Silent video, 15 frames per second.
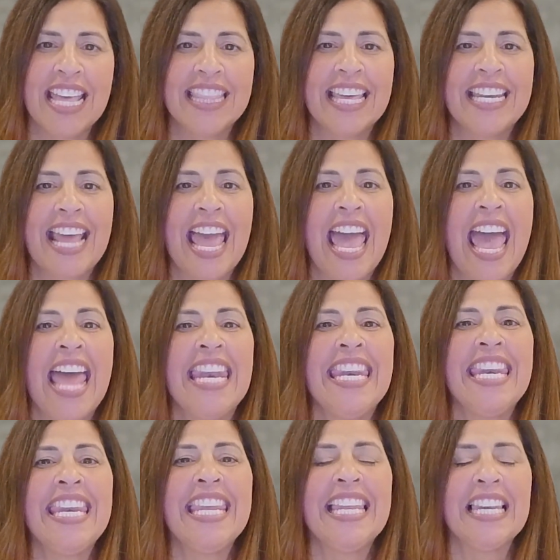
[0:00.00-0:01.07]
that
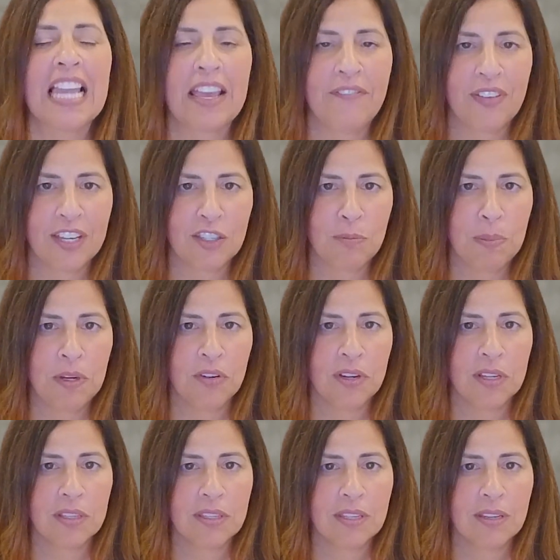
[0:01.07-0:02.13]
any life
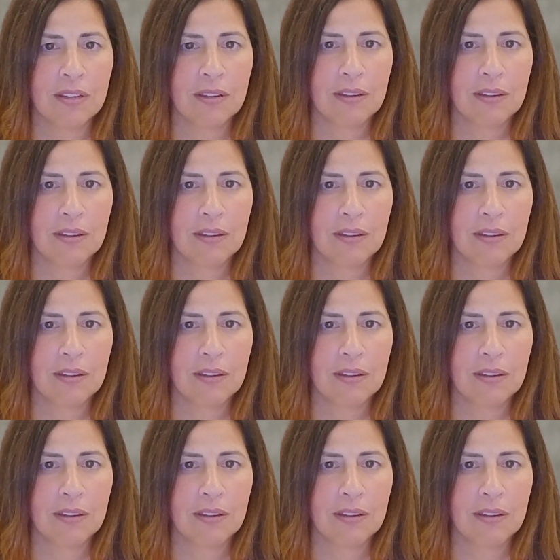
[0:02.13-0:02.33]
experience,